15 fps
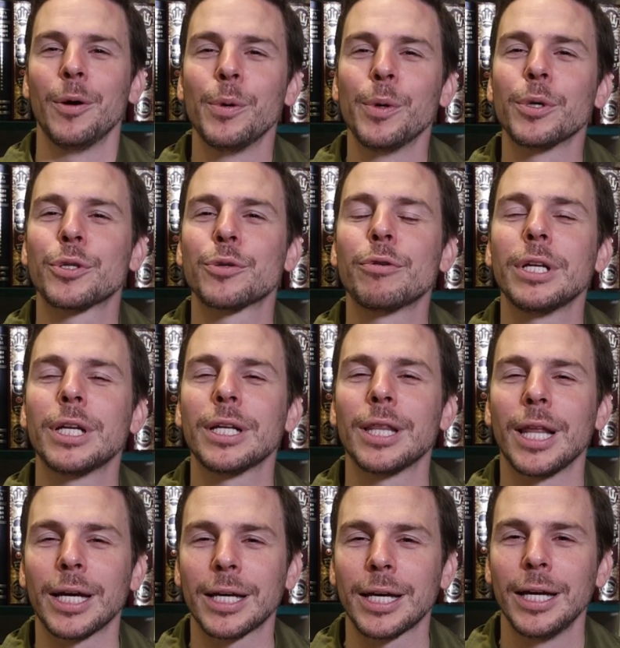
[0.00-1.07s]
We were treated
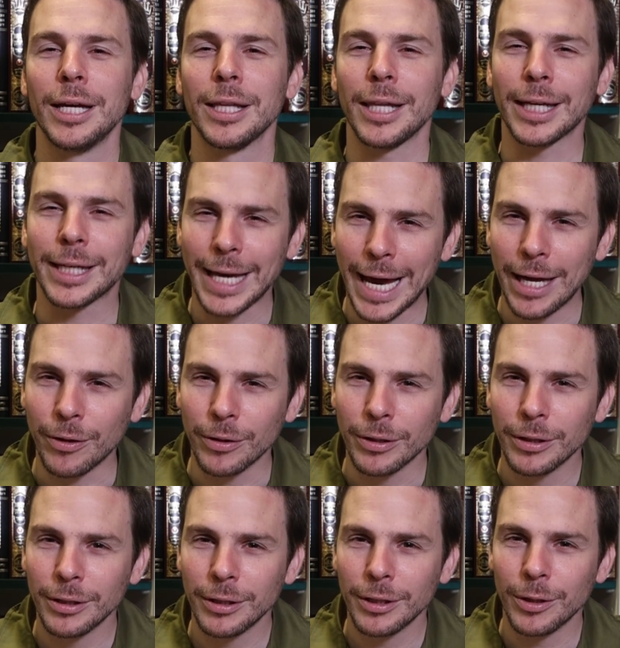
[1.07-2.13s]
like cattle.
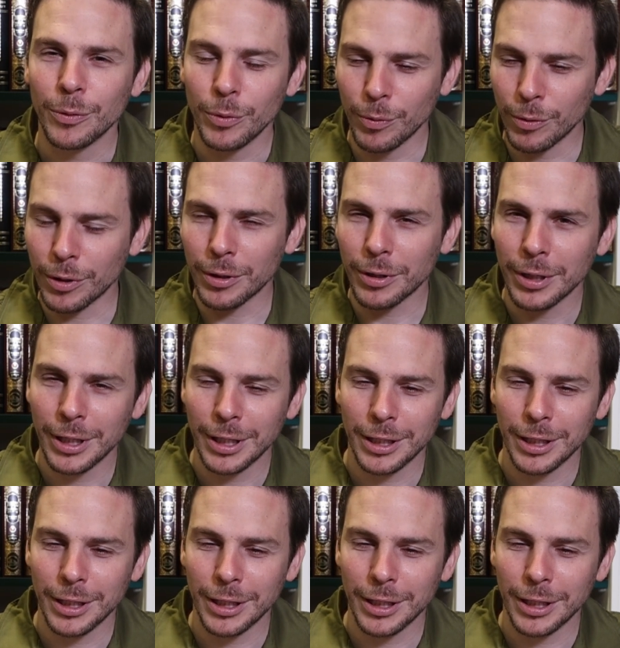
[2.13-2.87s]
We were